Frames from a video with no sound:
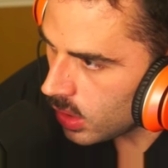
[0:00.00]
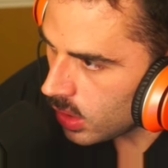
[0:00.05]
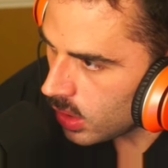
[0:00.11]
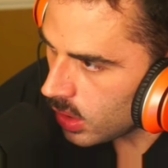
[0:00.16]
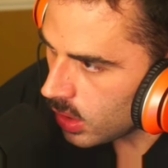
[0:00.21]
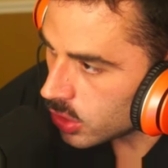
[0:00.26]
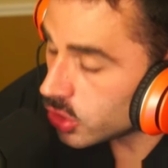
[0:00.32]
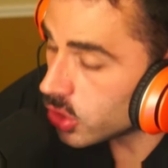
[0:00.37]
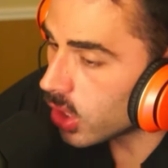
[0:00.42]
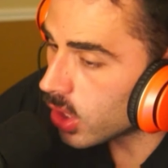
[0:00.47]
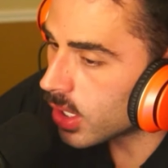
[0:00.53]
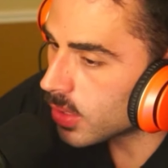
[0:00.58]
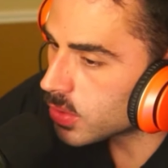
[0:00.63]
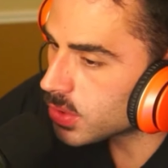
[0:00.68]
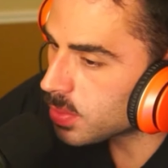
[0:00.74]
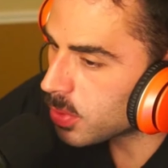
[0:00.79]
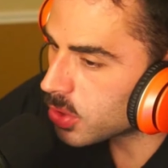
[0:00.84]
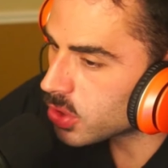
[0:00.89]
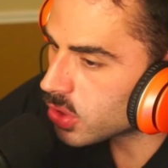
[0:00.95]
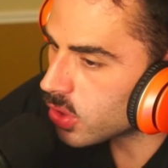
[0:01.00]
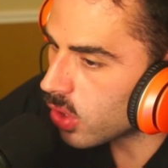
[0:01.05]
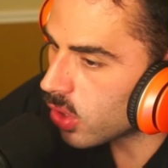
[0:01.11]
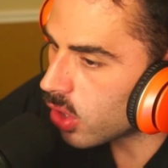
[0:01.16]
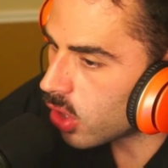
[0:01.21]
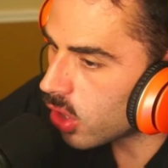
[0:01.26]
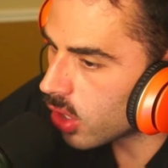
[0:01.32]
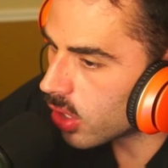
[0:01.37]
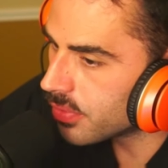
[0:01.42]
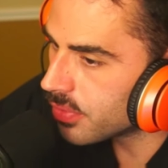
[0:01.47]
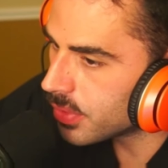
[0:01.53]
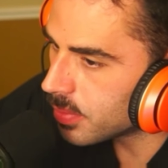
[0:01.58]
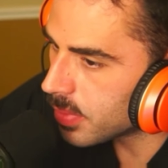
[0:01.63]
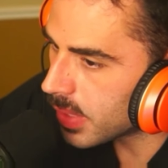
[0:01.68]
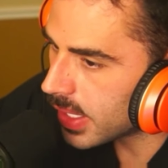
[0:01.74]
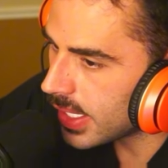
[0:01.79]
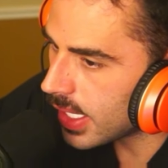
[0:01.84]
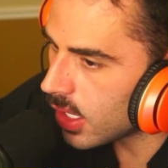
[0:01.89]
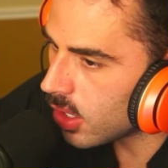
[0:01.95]
Jon, I was supposed to go to Harvard
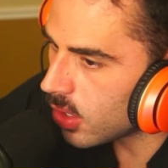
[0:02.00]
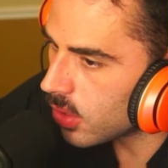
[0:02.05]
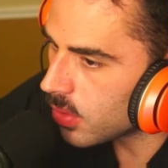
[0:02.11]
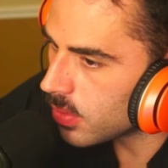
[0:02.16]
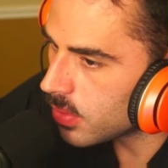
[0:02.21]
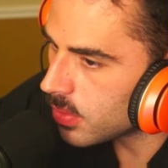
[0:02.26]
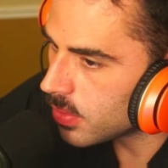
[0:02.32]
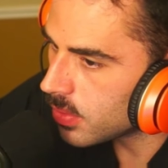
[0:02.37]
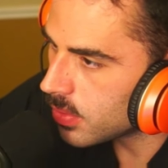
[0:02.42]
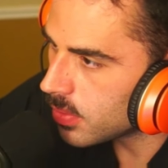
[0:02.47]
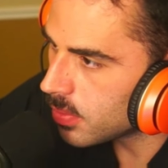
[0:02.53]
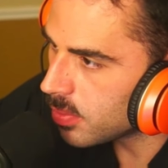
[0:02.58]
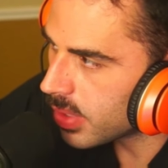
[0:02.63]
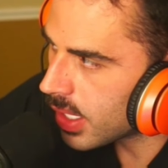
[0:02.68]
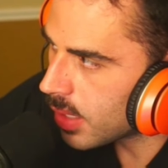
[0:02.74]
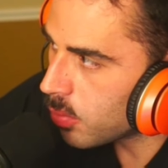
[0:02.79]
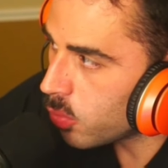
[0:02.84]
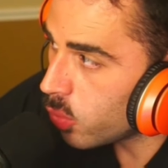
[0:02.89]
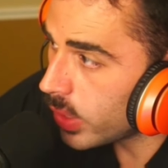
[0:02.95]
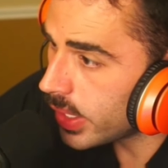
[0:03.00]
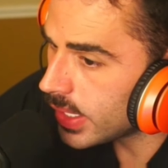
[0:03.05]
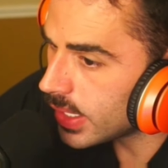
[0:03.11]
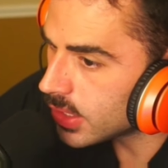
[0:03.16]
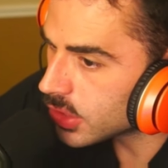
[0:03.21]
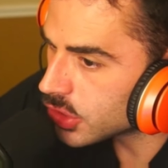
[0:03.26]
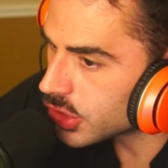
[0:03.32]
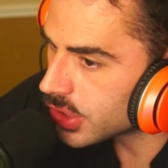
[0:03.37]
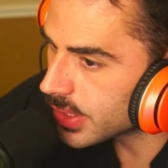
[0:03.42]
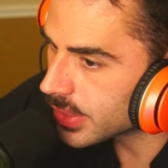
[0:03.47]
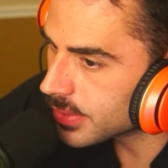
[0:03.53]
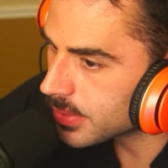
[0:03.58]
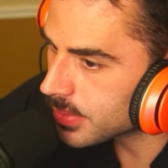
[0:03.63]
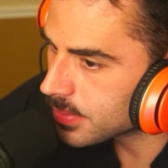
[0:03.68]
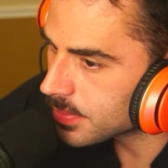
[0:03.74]
by now, but I'm winging shit.